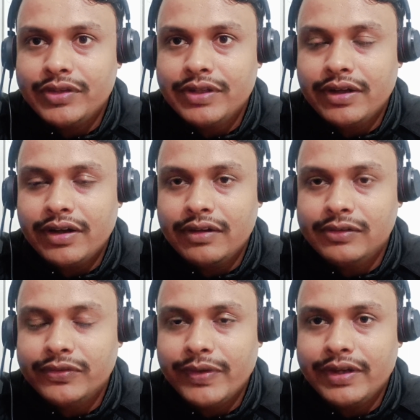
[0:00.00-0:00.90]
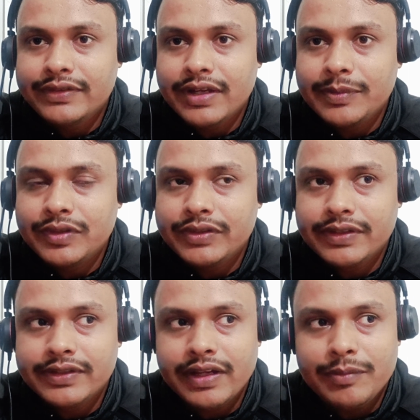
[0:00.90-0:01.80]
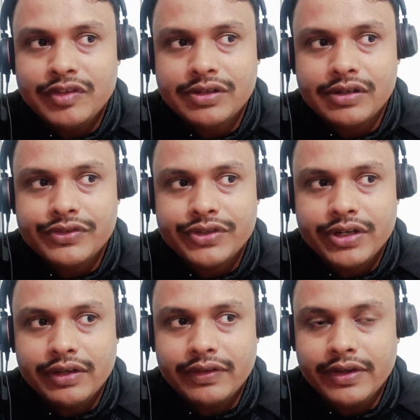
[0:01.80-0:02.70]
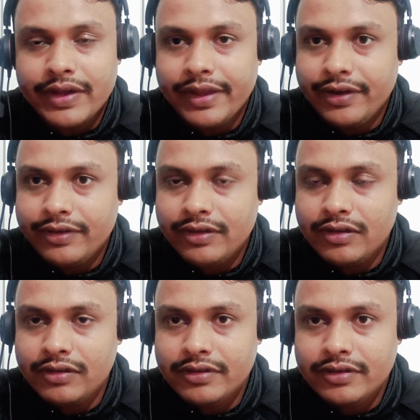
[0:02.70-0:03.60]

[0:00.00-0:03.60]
there are also various types such as k-means clustering, then hierarchical